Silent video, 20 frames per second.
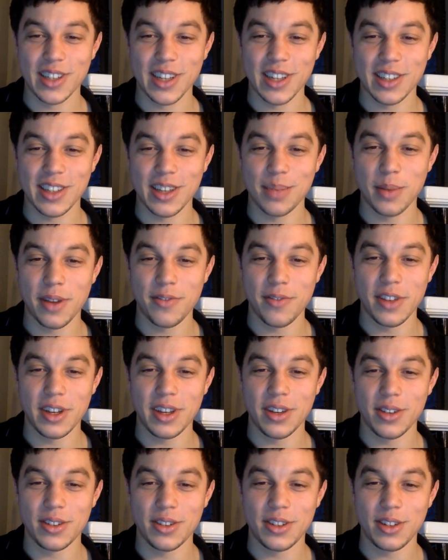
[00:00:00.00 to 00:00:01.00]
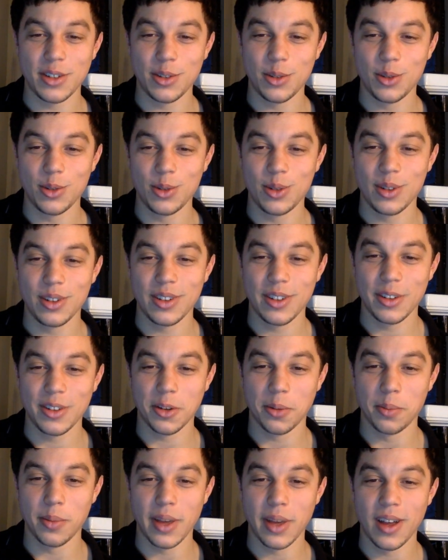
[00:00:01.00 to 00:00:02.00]
I sent my video to
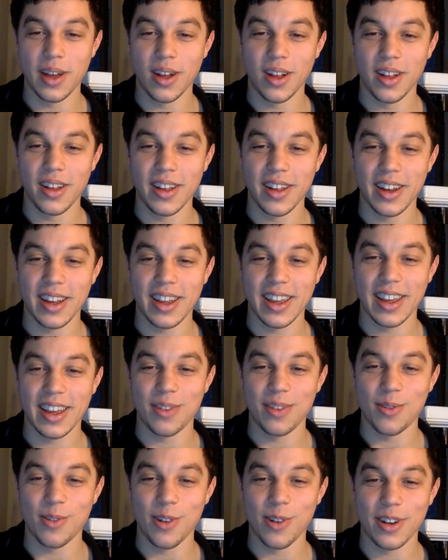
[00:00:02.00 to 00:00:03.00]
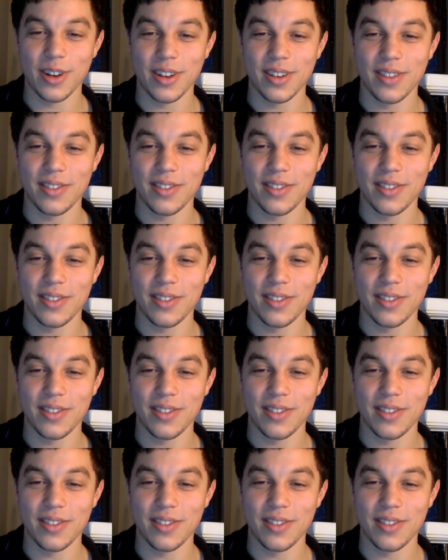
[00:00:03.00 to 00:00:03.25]
your mail and I can't work